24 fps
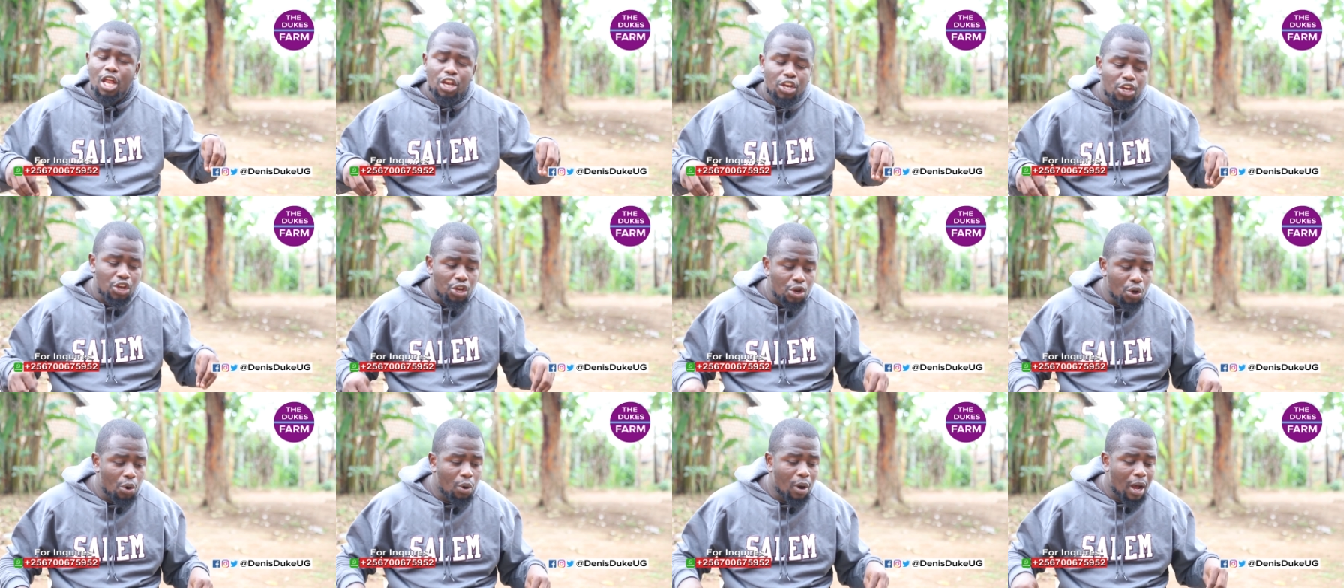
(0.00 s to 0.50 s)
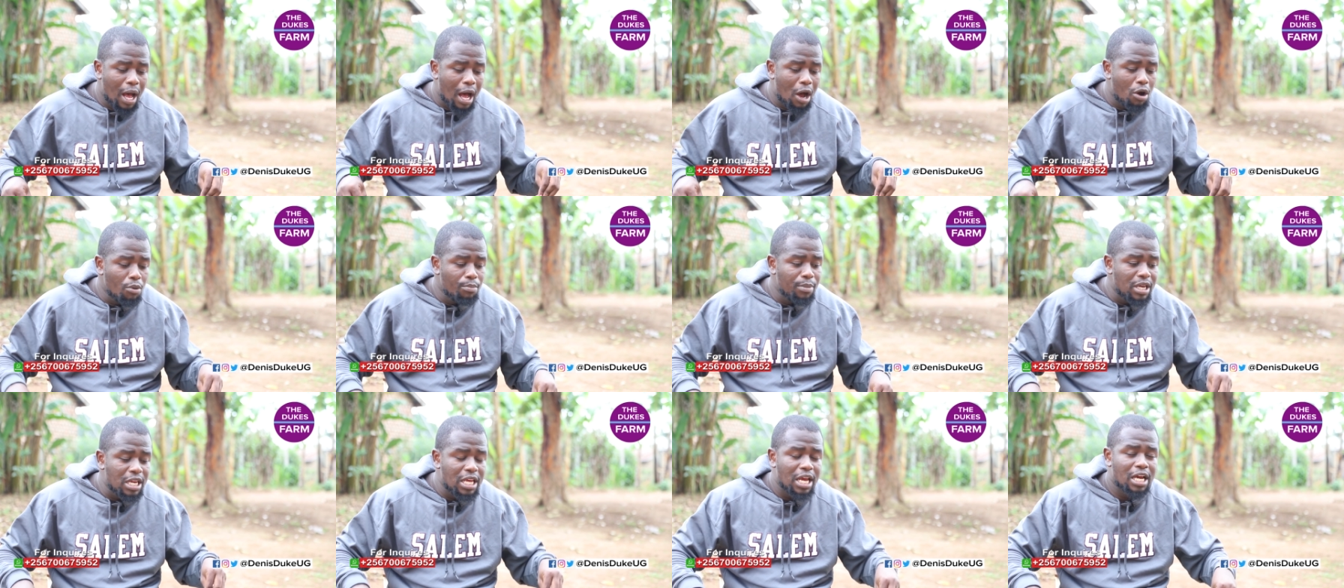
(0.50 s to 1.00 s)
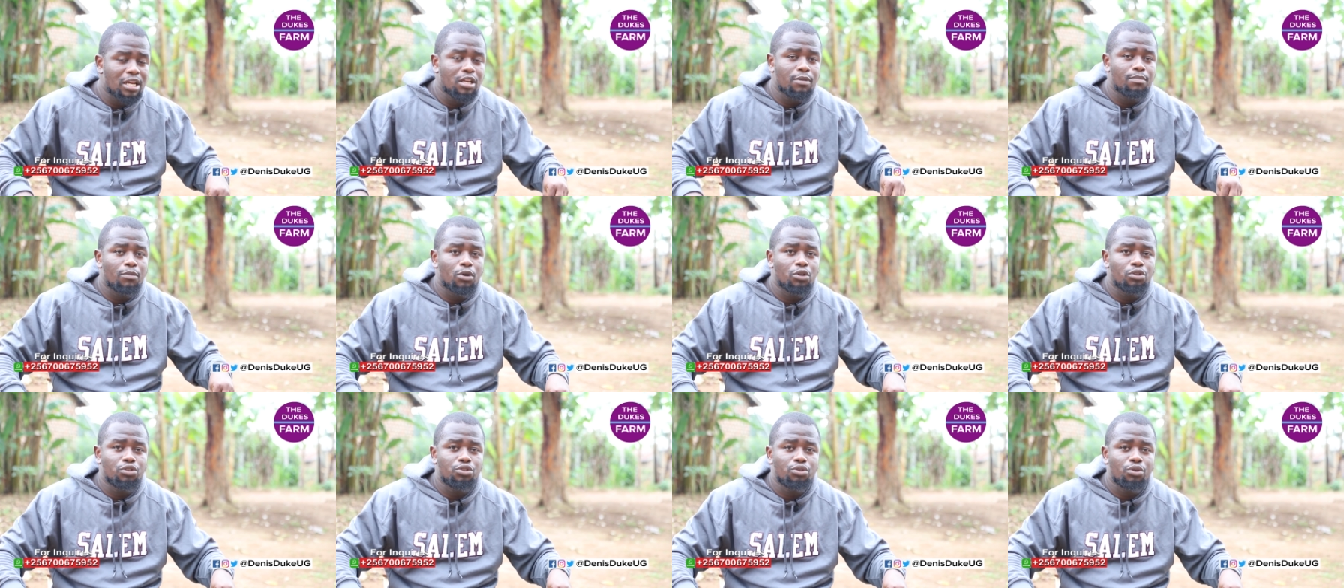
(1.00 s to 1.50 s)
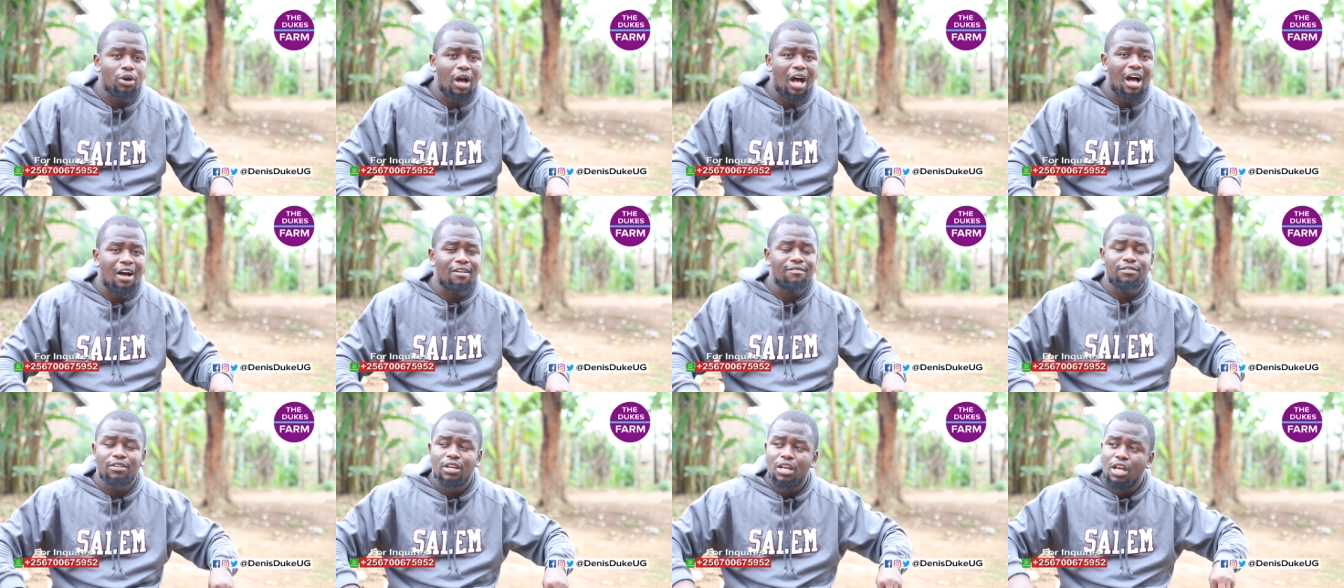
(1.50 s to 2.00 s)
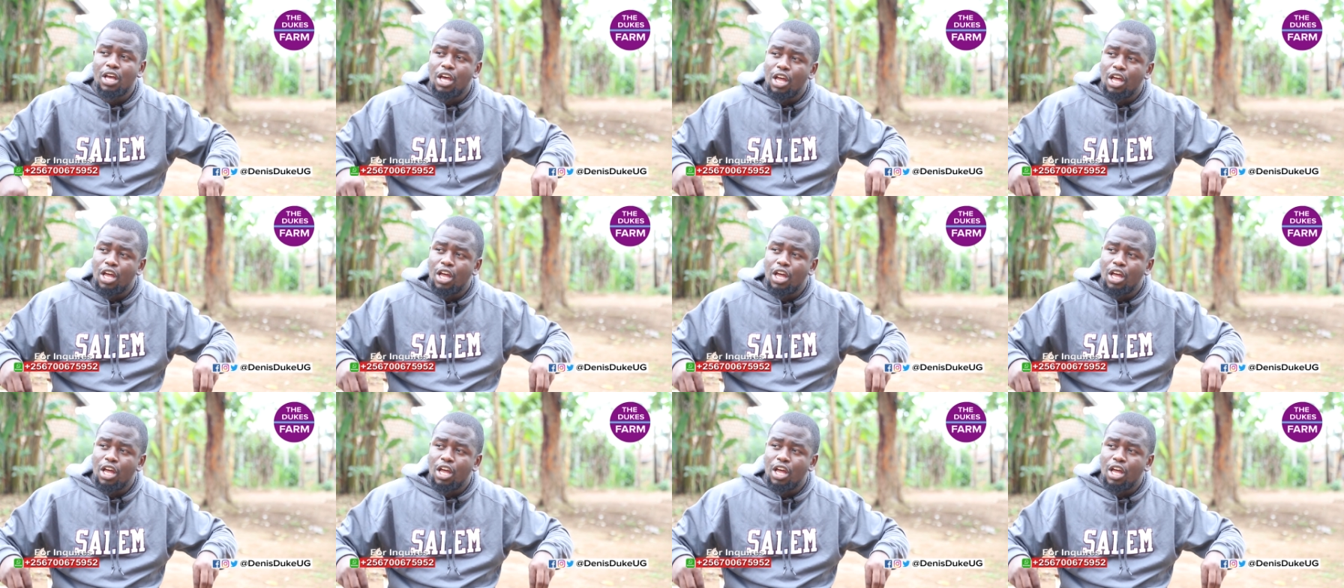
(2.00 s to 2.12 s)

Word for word: Know how many animals you have.